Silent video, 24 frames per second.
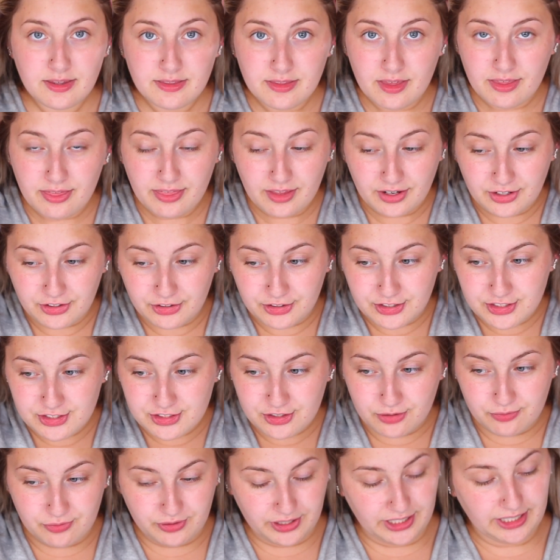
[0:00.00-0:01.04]
The thunder is
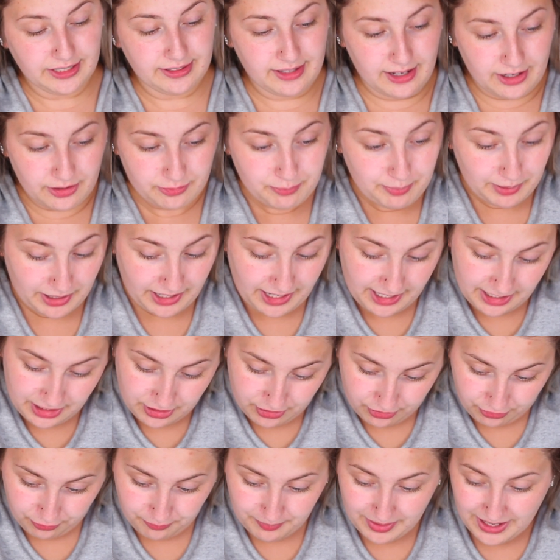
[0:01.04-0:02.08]
so freaking loud. But
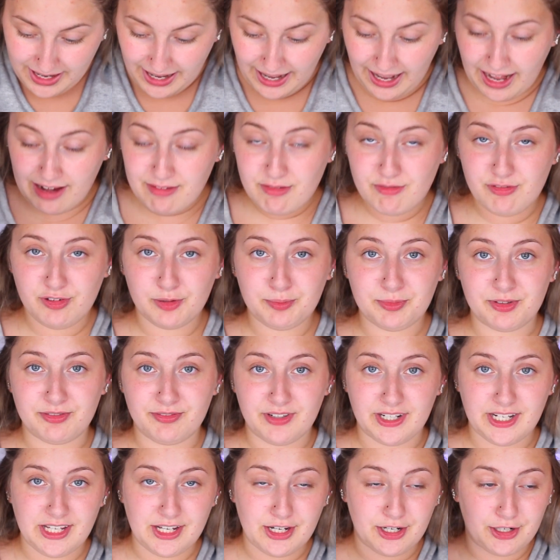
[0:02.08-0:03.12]
anywho, I haven't filmed a
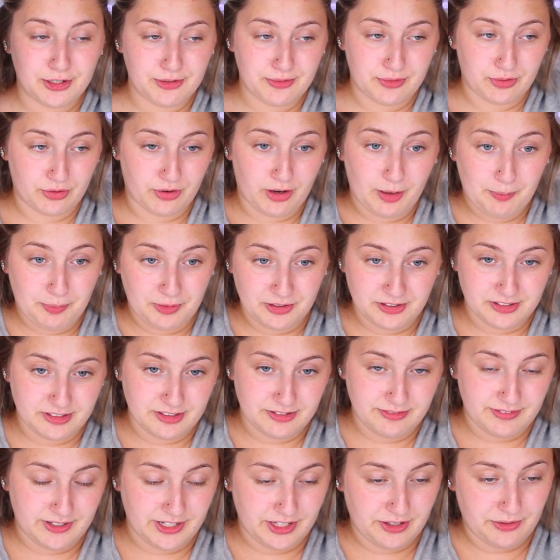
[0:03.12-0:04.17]
video or uploaded
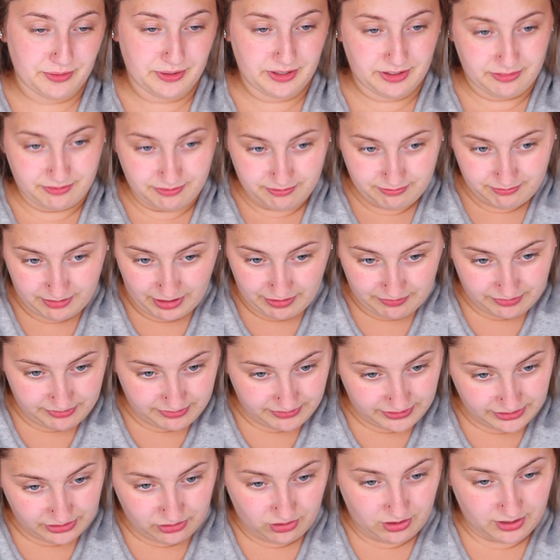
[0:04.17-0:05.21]
a video in a
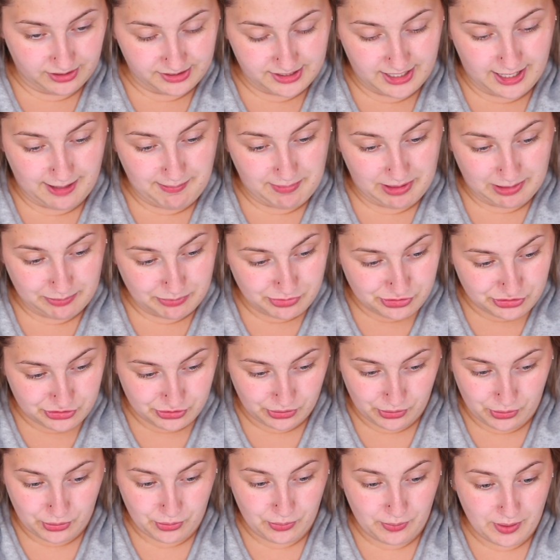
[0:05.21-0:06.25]
very long time, and I'm
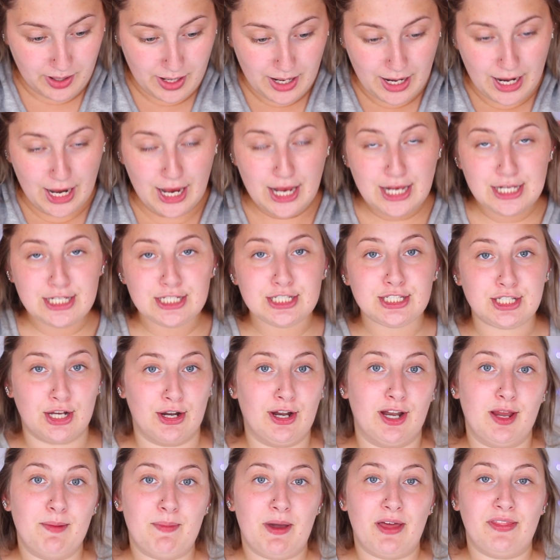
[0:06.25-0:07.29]
so
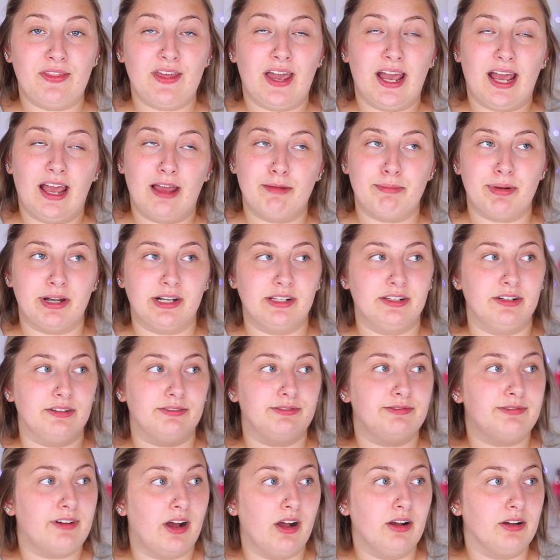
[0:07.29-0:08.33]
sorry about that. I've been in a
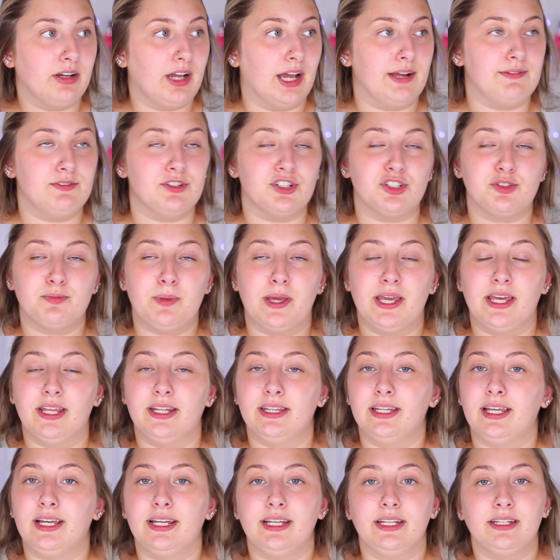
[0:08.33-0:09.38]
funk. I've just been
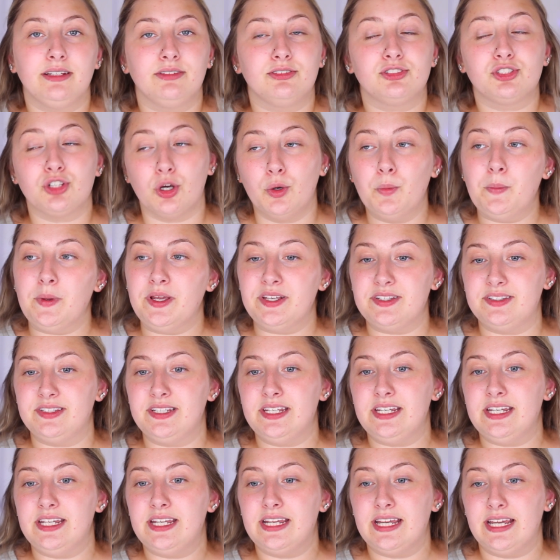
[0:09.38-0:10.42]
like so
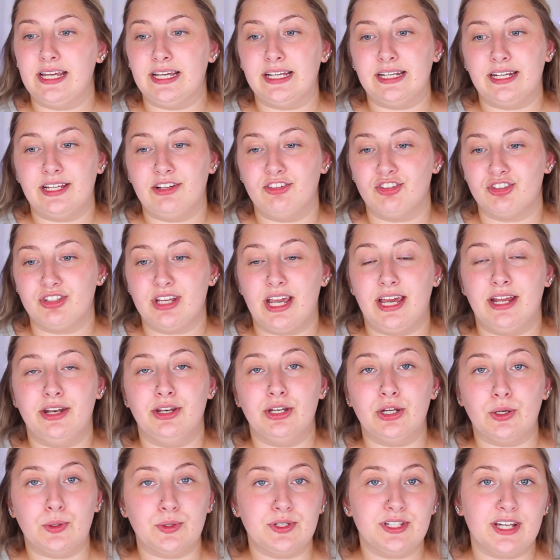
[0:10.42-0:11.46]
busy, and I just had
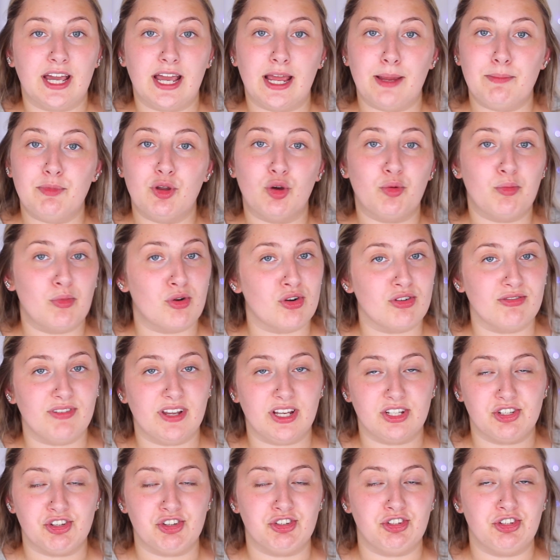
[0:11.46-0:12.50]
no time, no
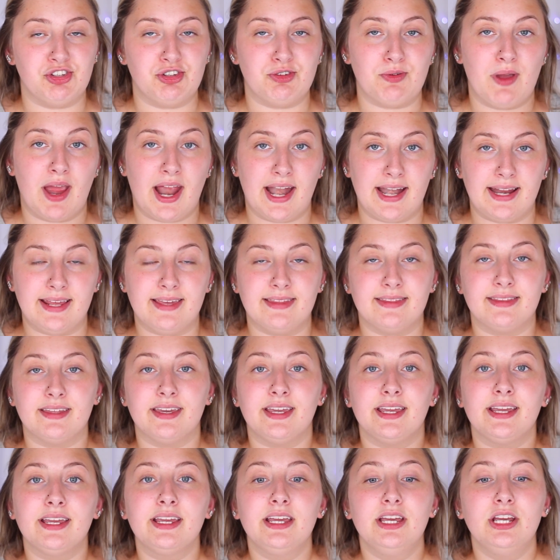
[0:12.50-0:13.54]
motivation to do
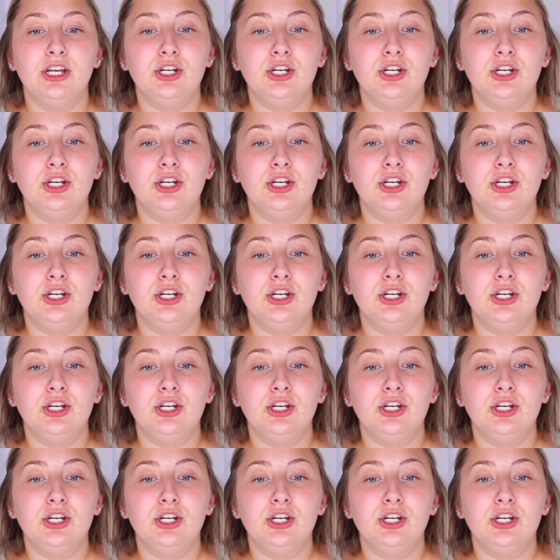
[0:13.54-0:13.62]
anything.